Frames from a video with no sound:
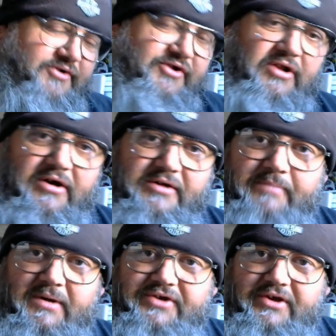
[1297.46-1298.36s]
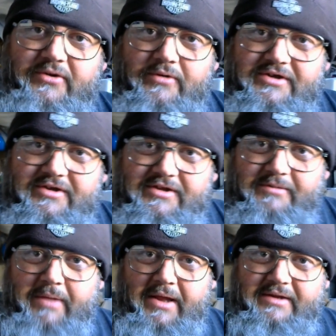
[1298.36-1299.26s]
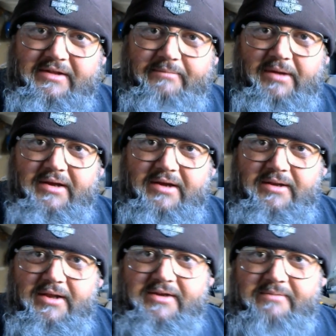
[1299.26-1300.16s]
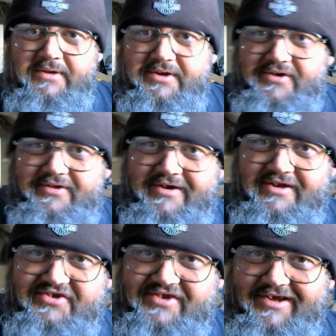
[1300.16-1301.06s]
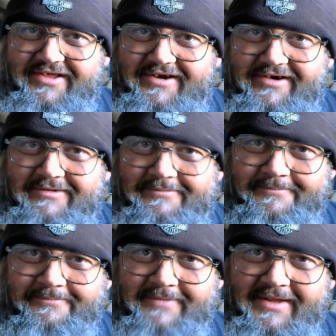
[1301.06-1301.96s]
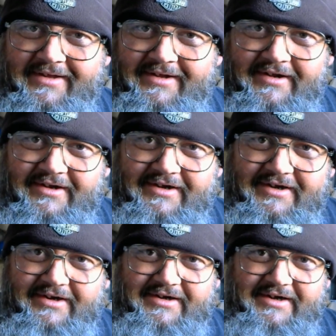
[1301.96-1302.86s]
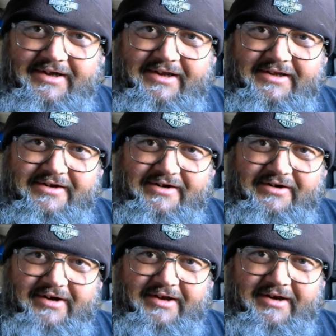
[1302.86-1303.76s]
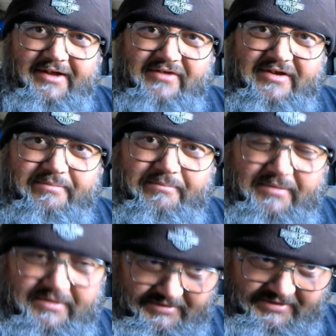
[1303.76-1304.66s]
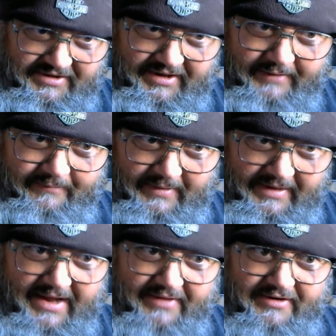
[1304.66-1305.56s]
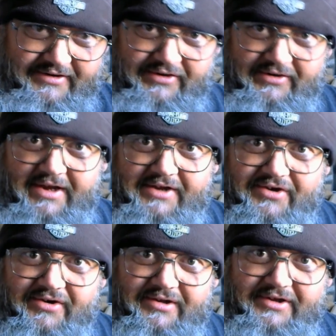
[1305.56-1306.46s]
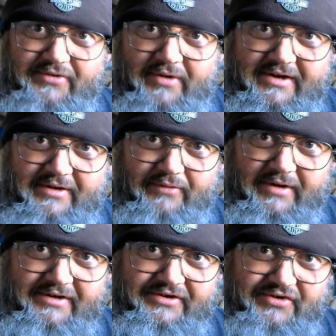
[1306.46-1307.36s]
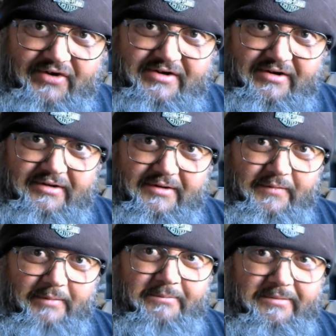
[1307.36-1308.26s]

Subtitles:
along, bungee corded to the back of the bike, I'd like to make sure they're going to stay there. I hate to turn around and have to leave and get there 2 days early so I can reconstruct all of them.